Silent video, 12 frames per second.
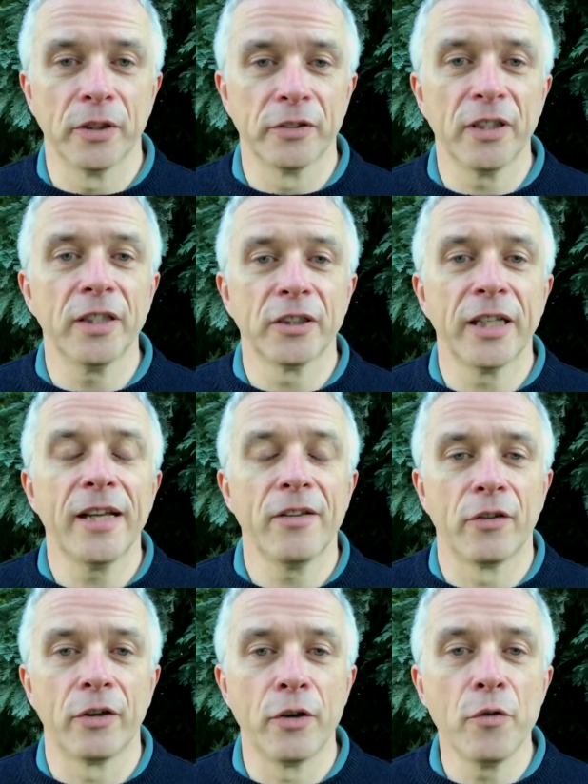such as
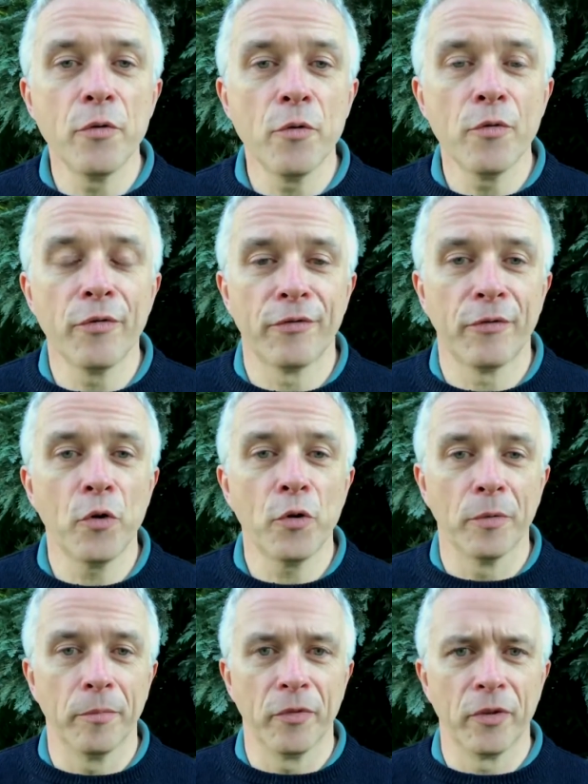Google Forms.